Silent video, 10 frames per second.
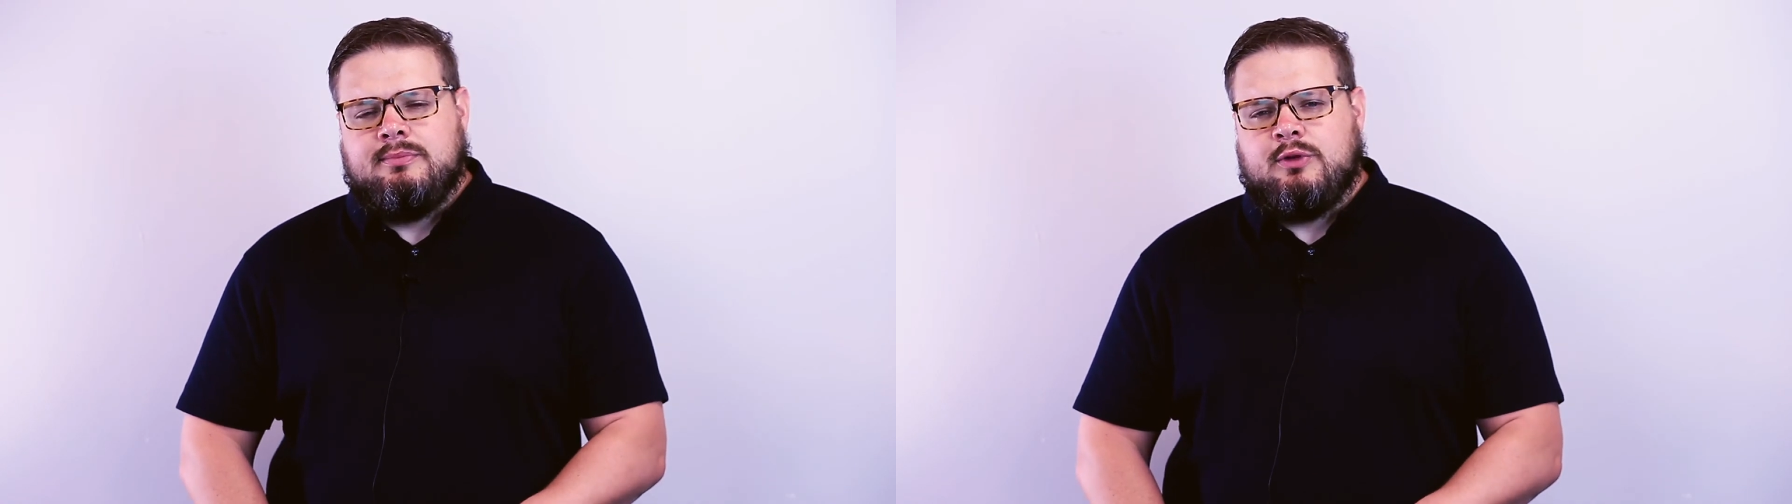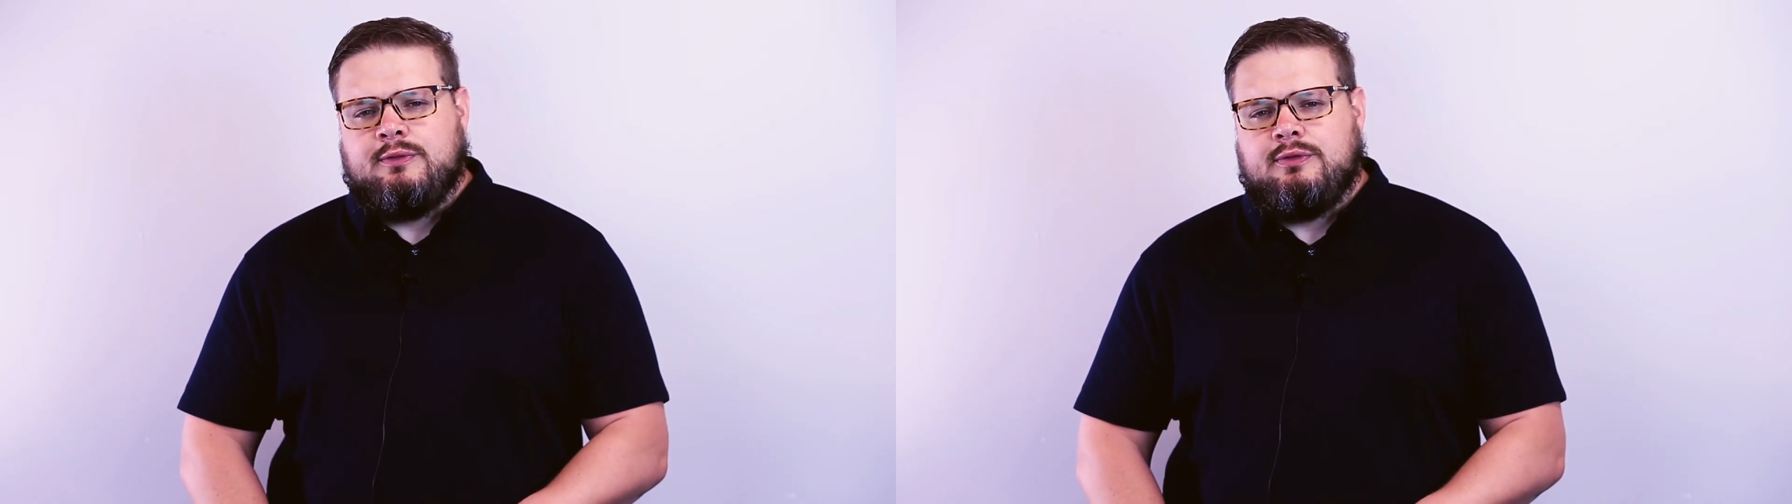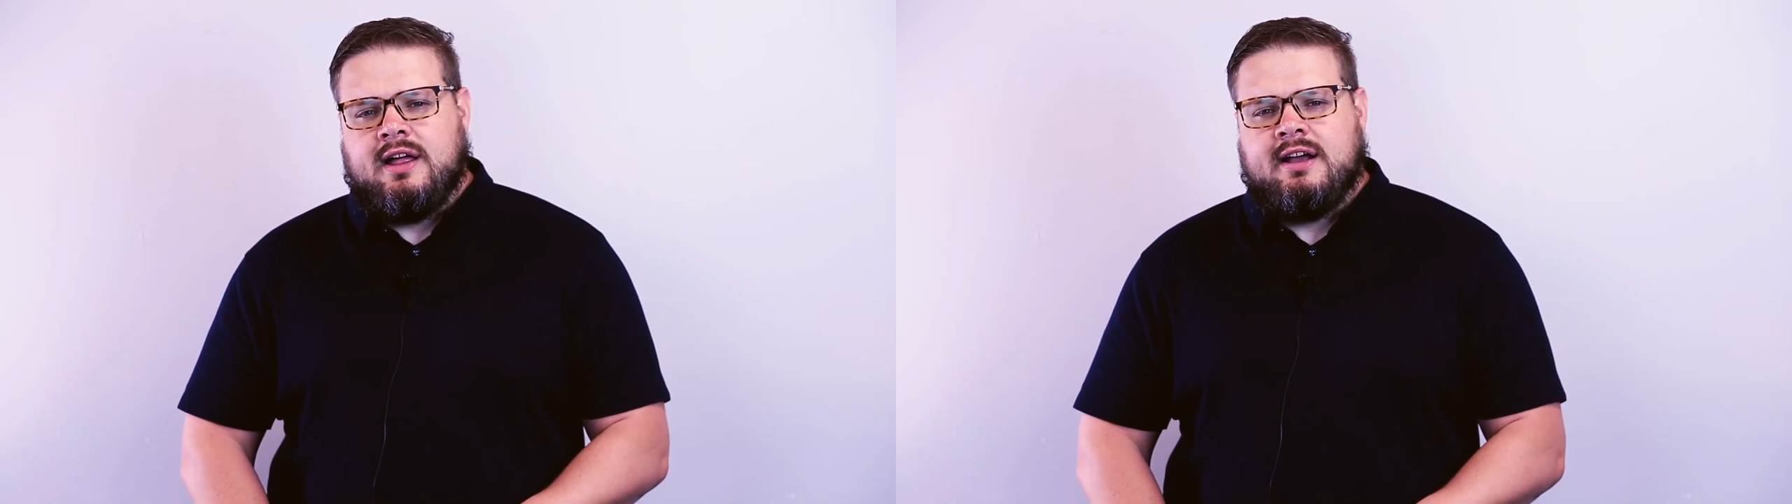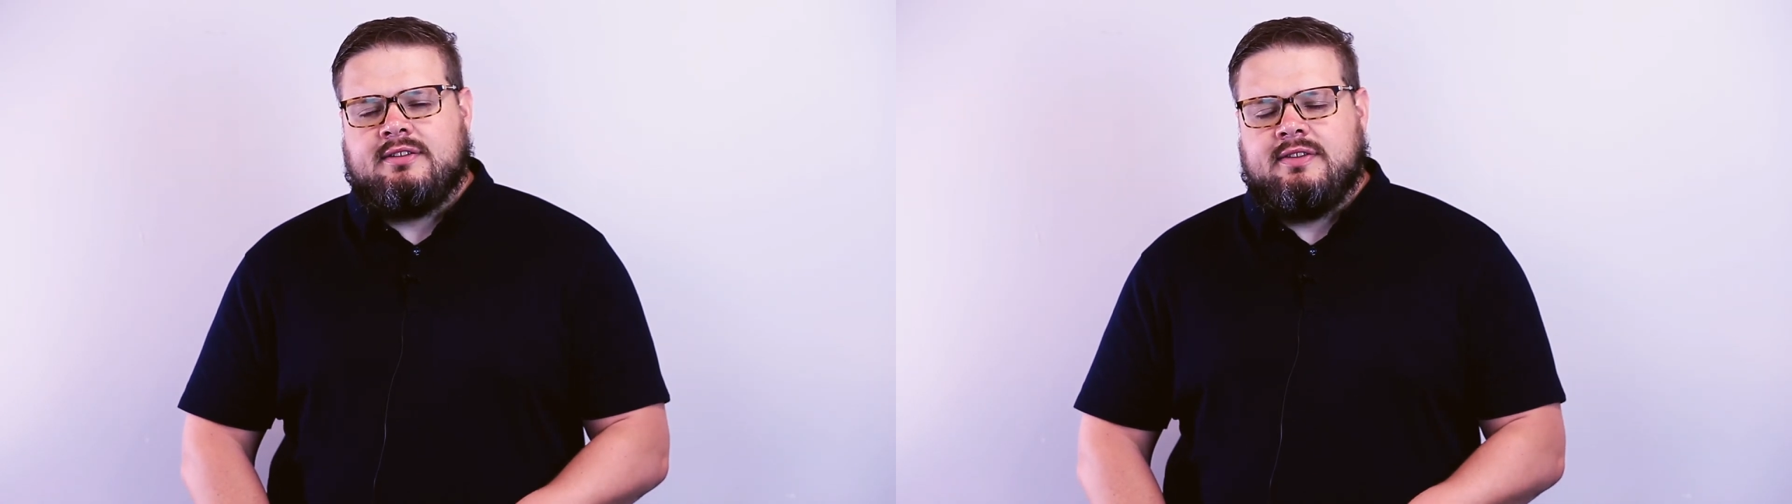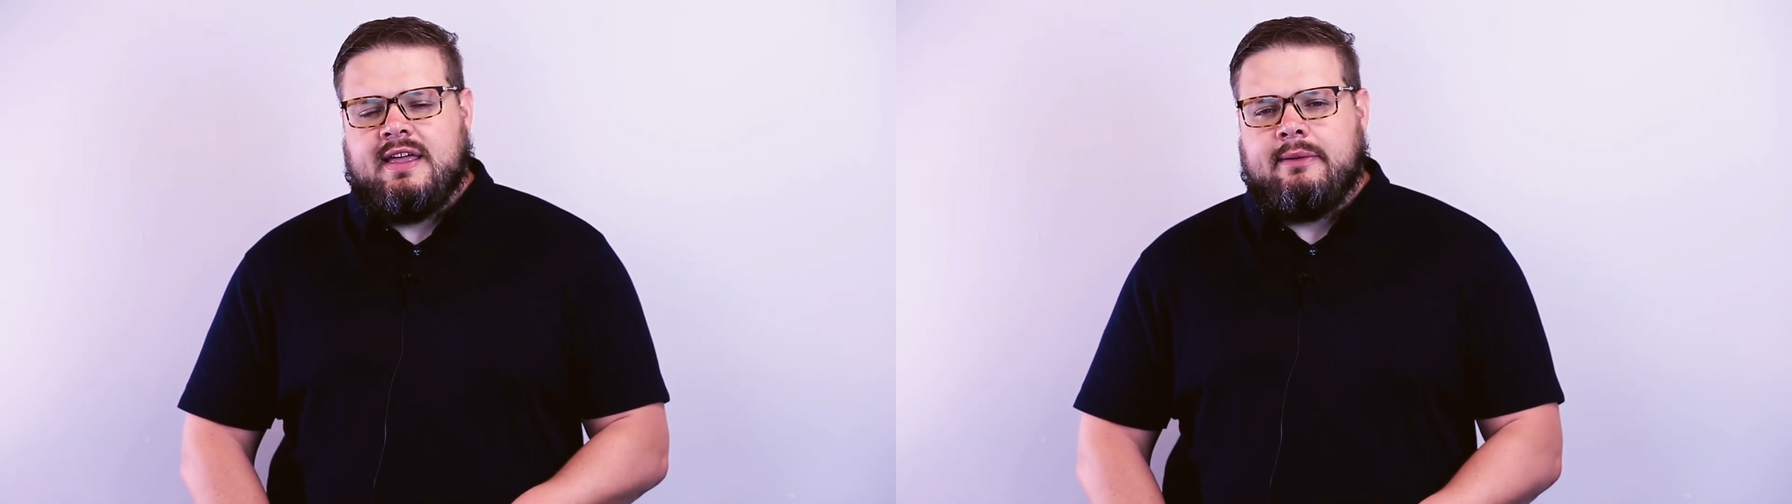
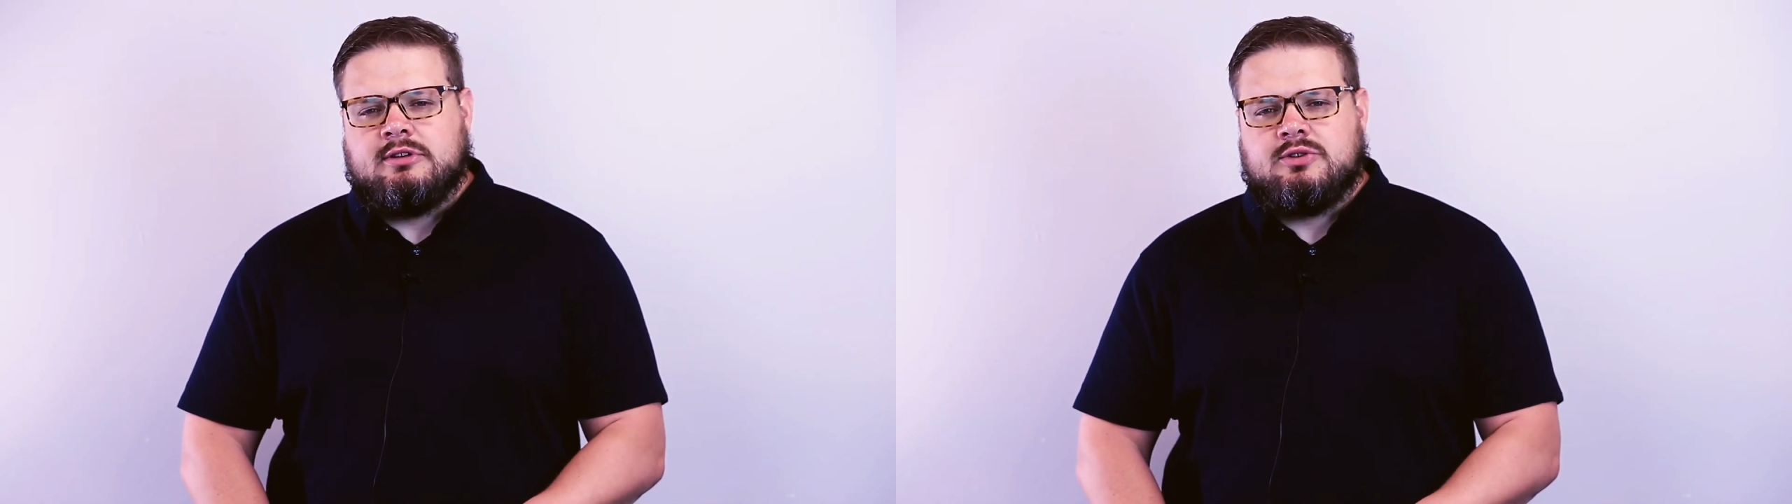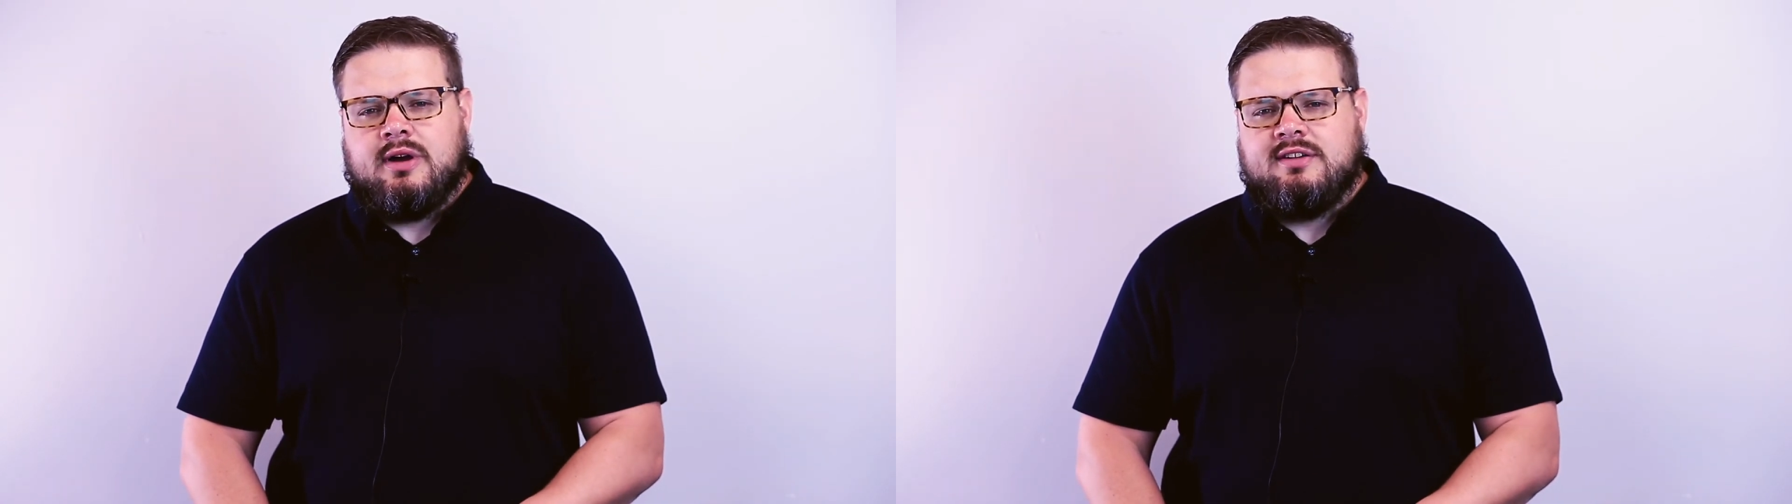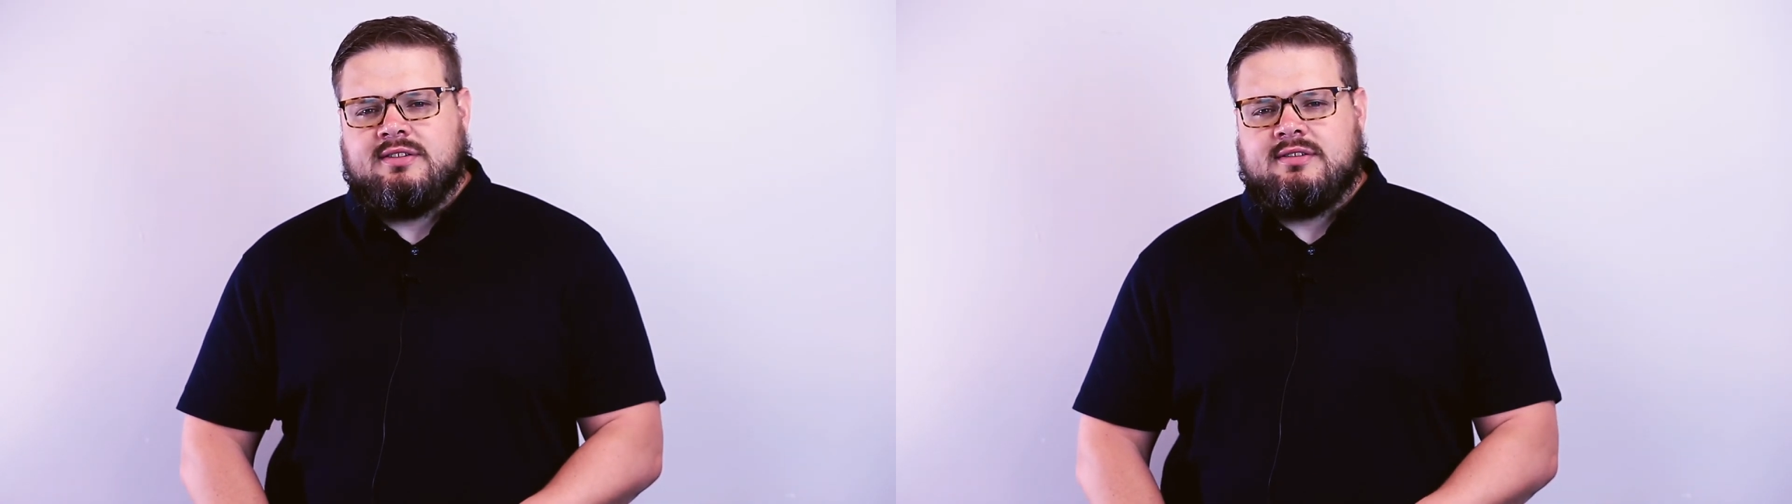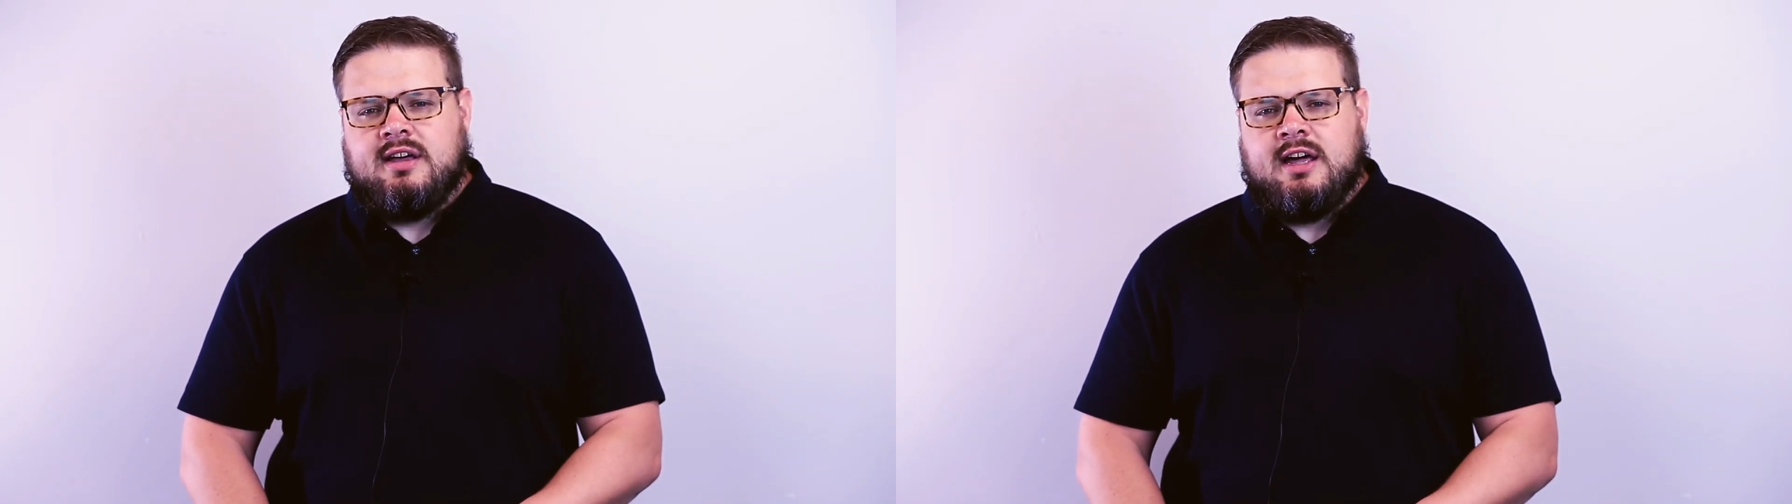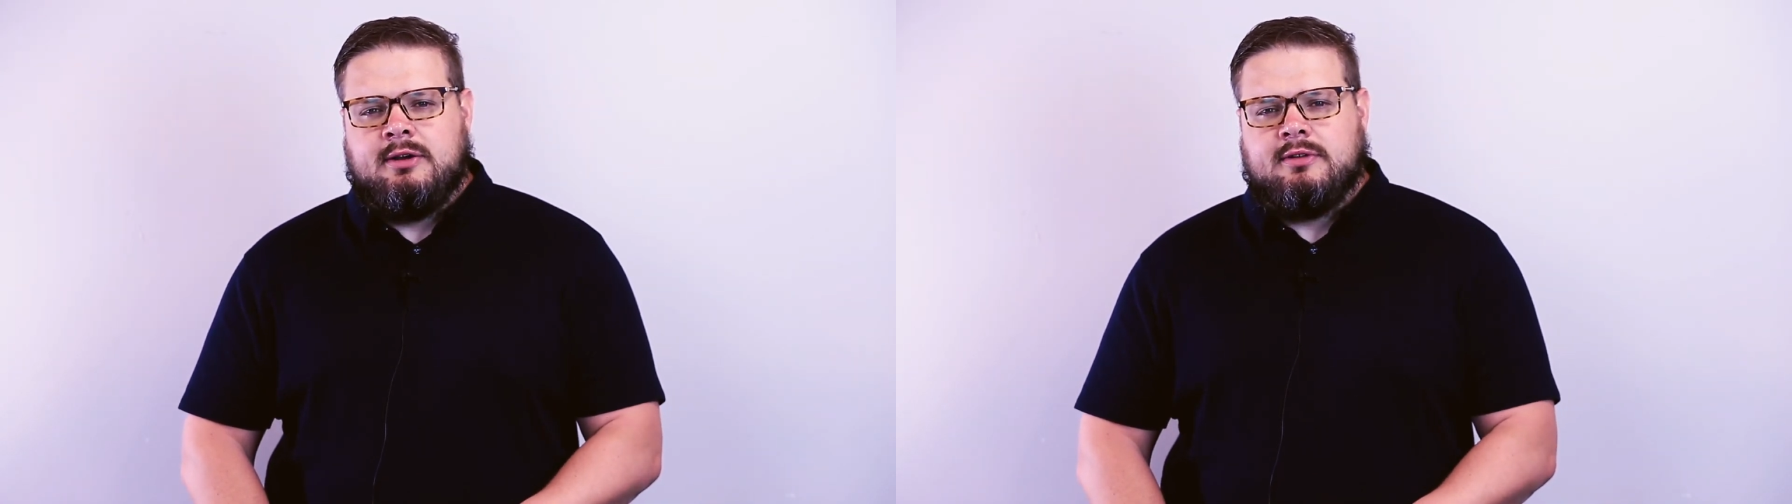reflect that which Christ has done.